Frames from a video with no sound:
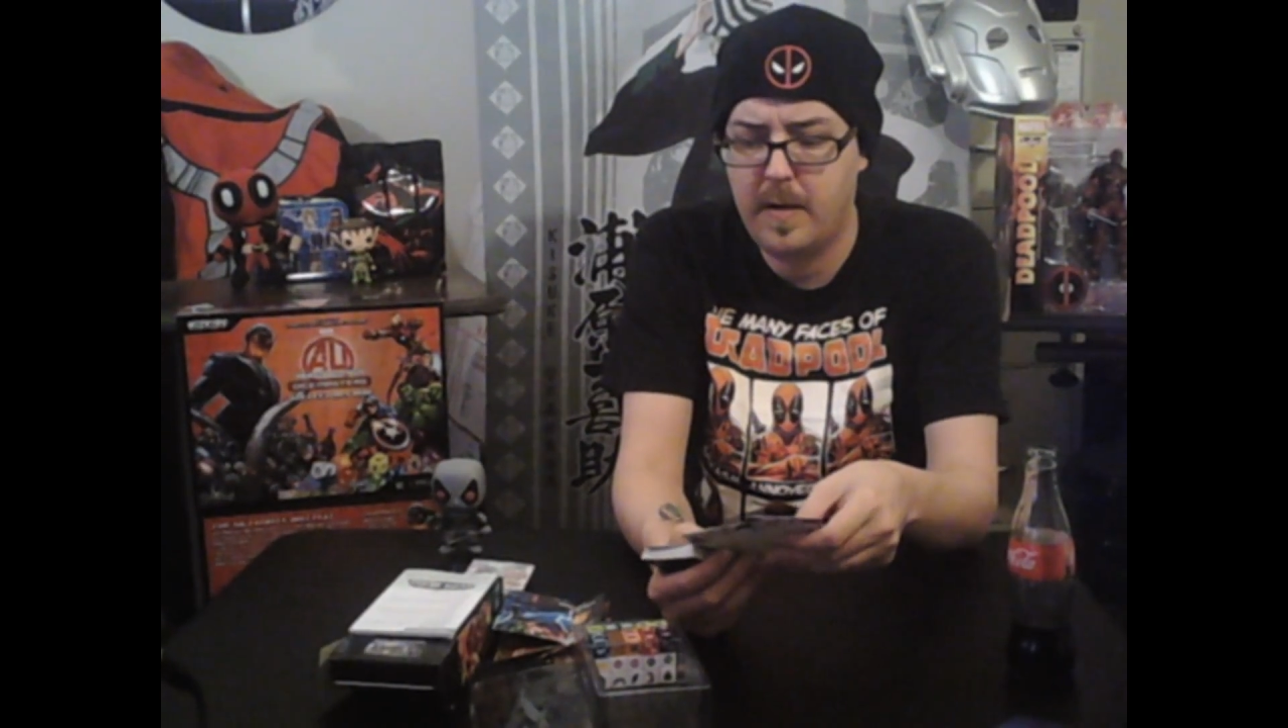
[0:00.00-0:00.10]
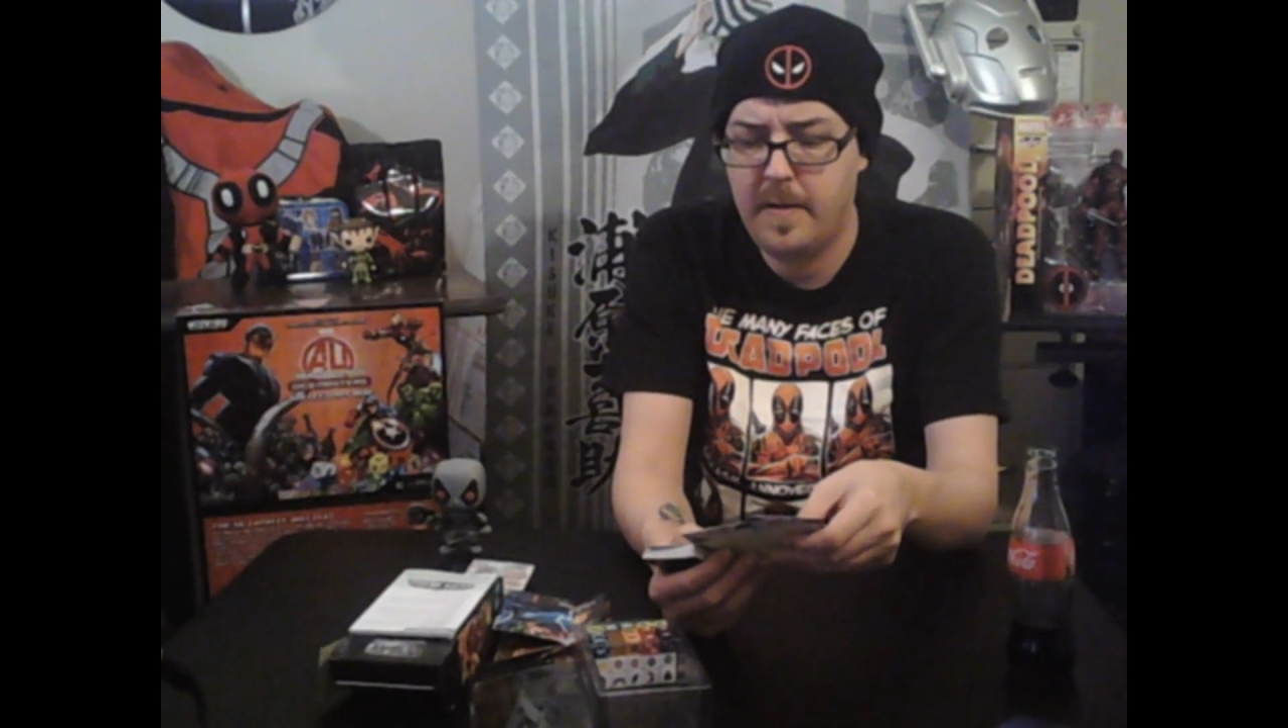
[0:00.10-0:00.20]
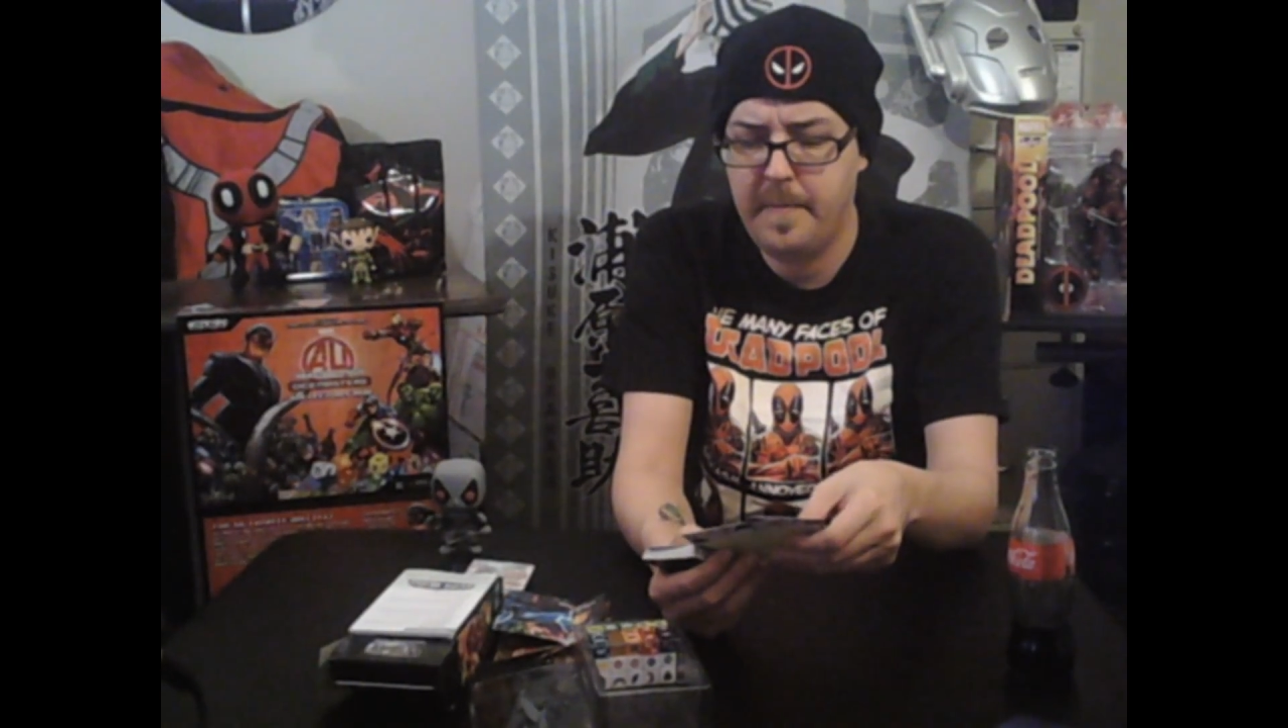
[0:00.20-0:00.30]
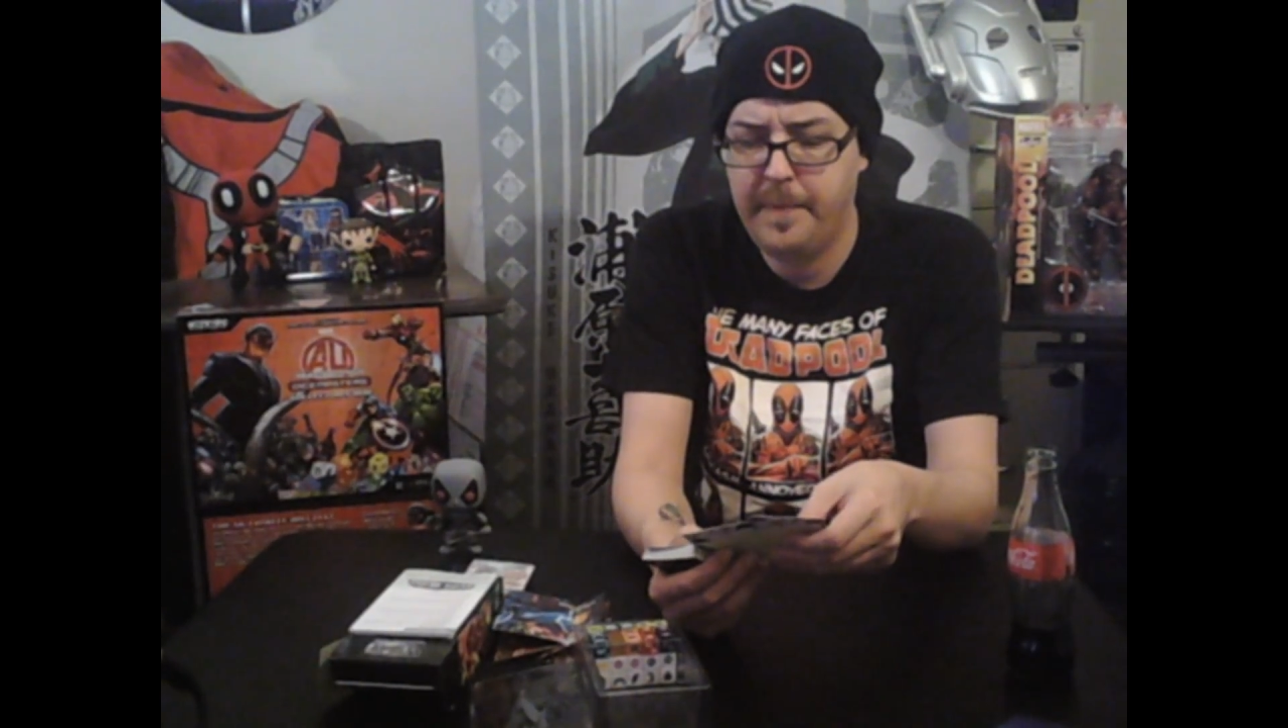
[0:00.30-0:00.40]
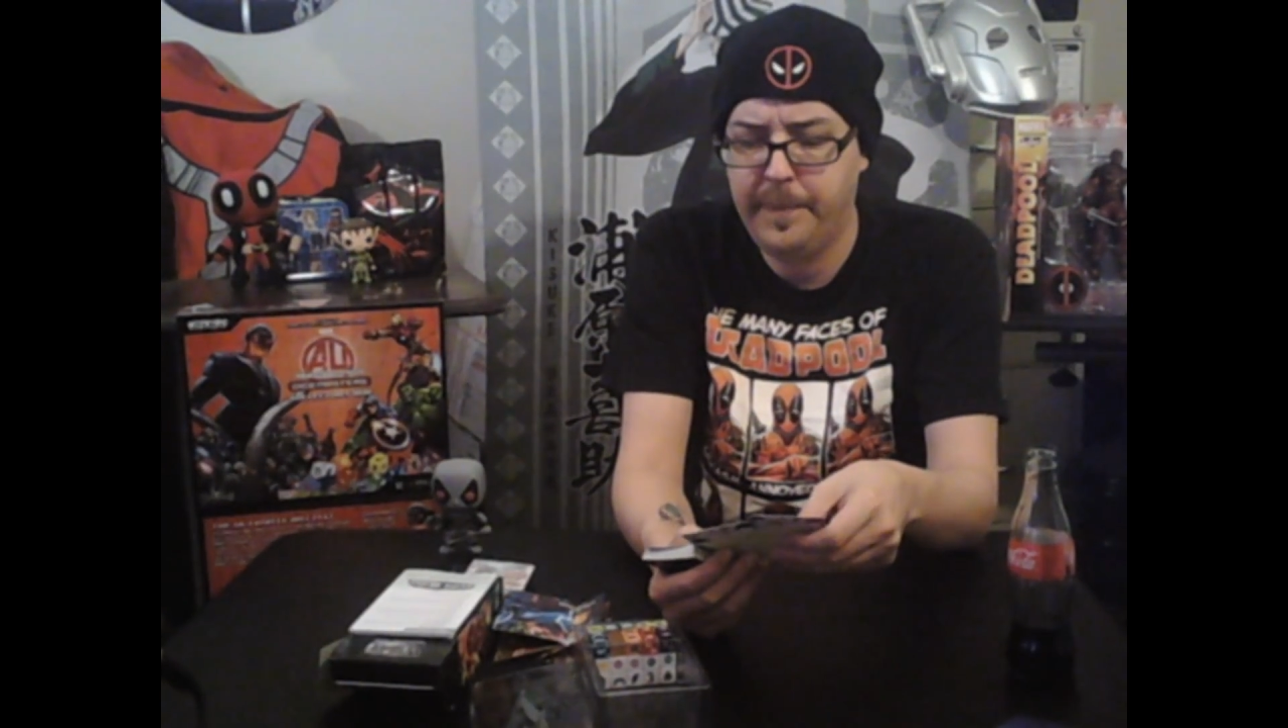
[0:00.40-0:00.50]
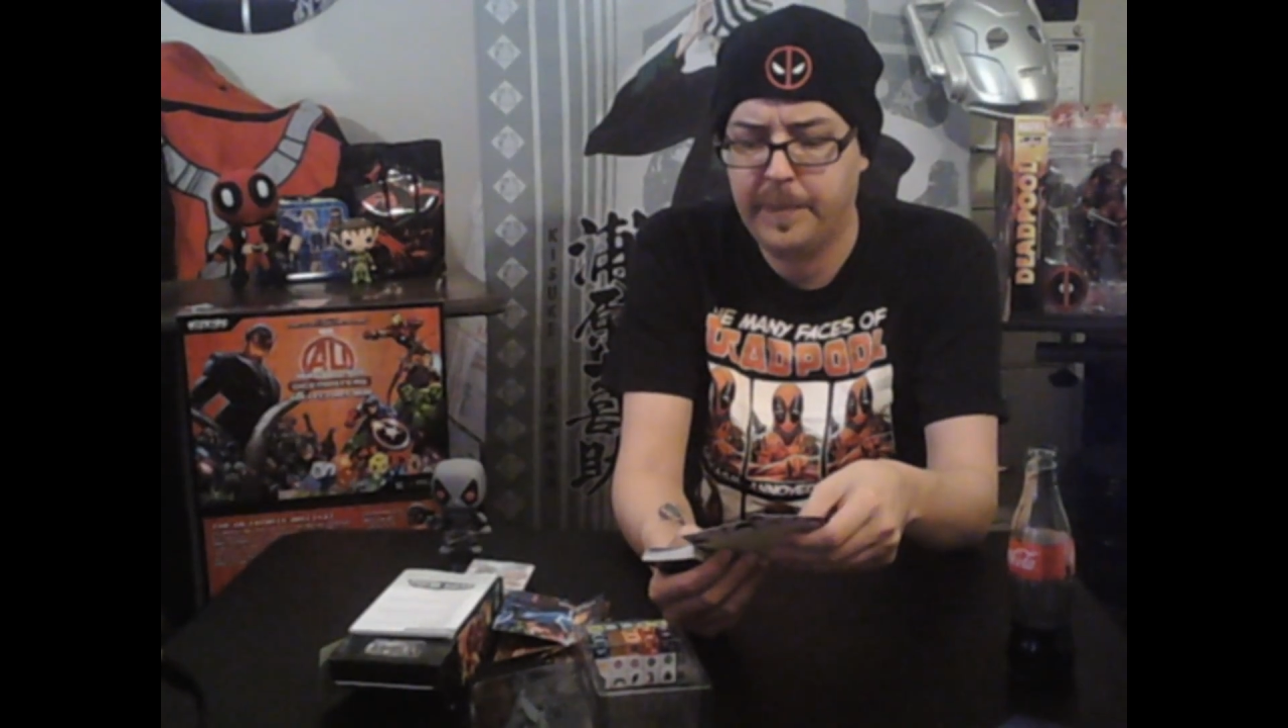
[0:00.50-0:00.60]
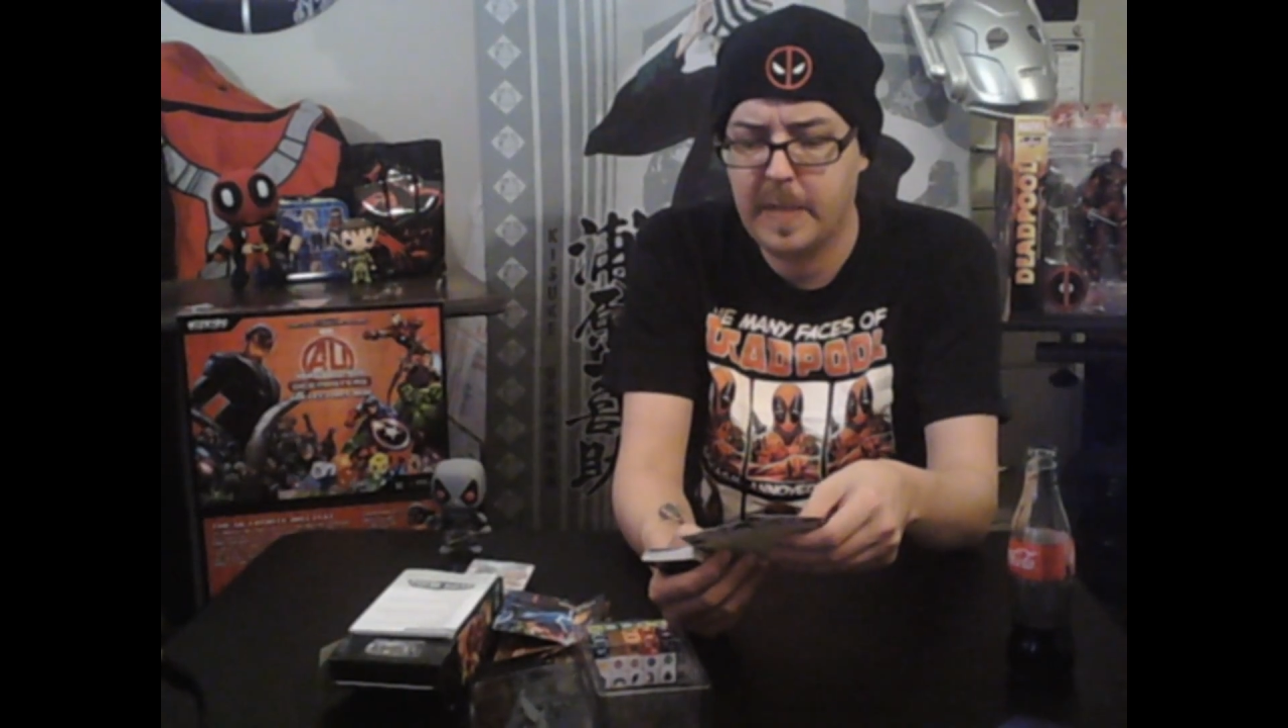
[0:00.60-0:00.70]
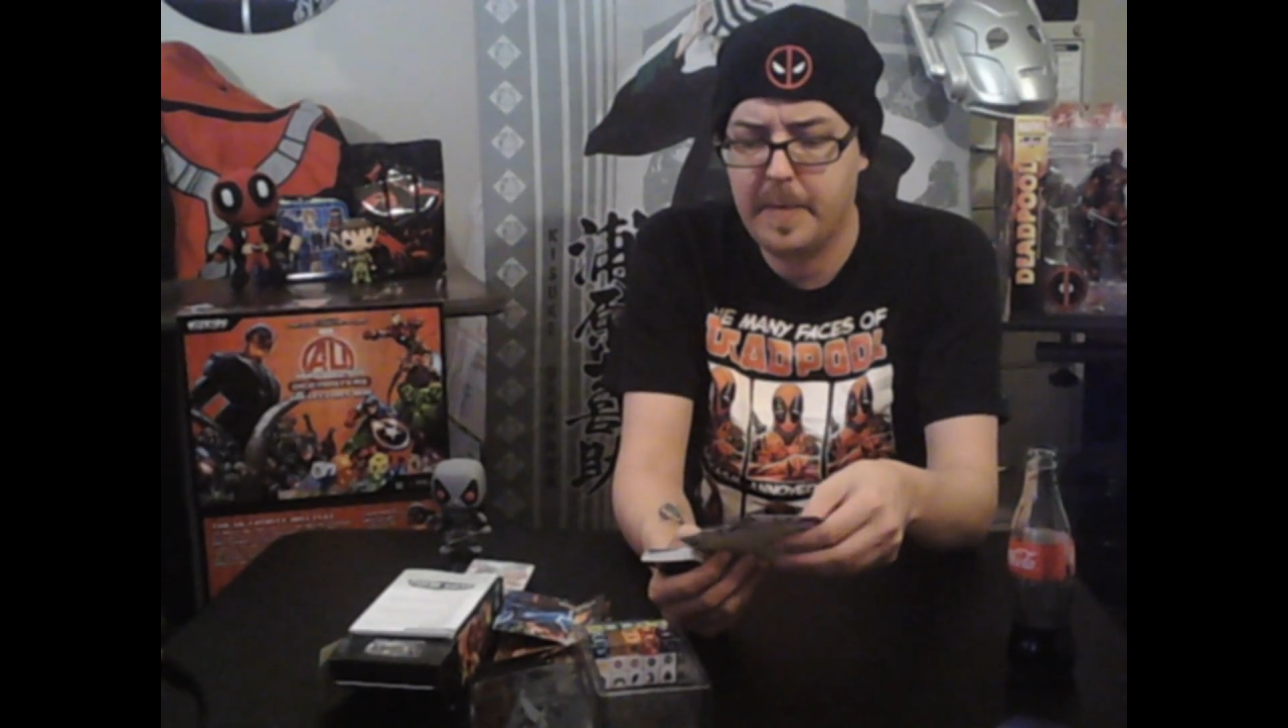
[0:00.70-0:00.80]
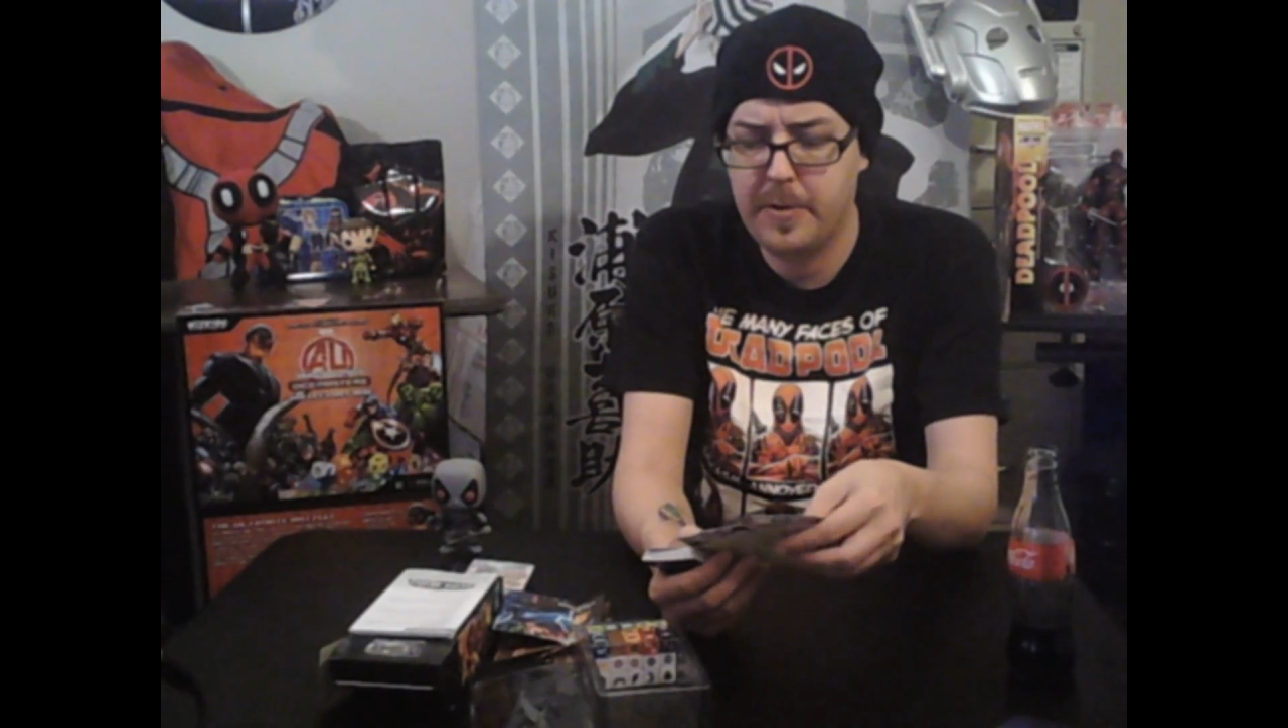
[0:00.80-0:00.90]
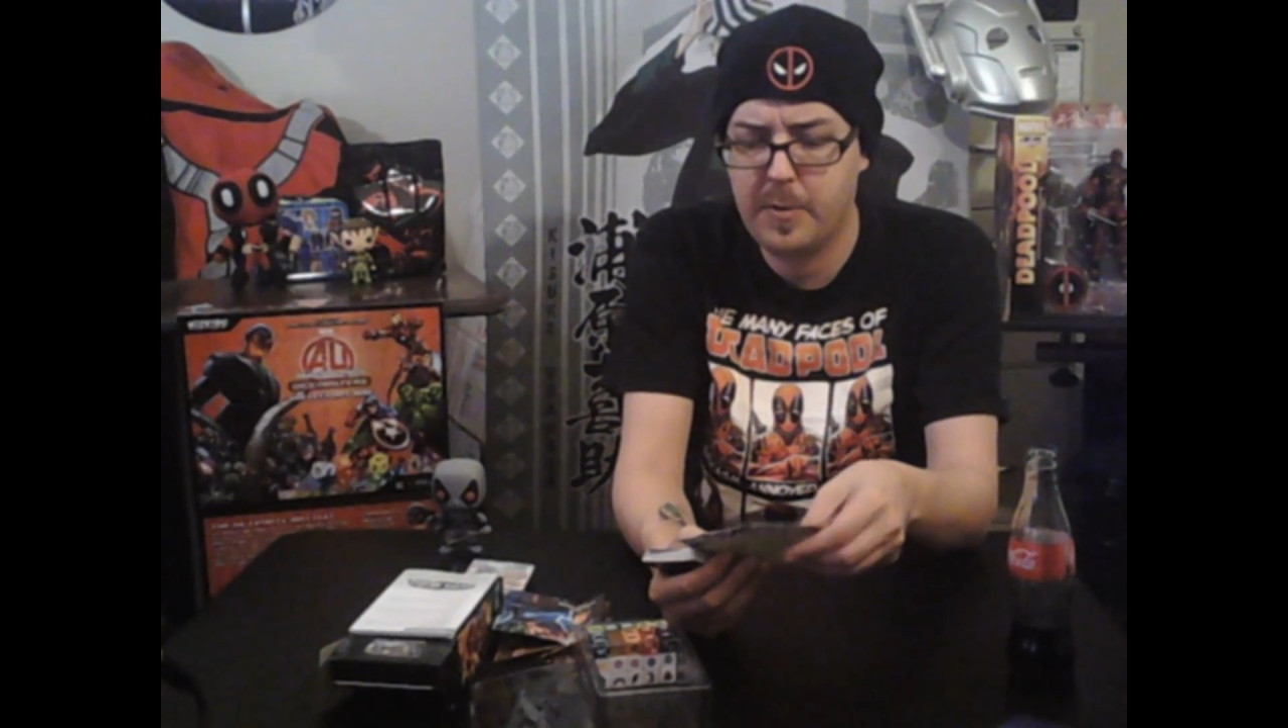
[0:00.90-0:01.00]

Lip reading: I'm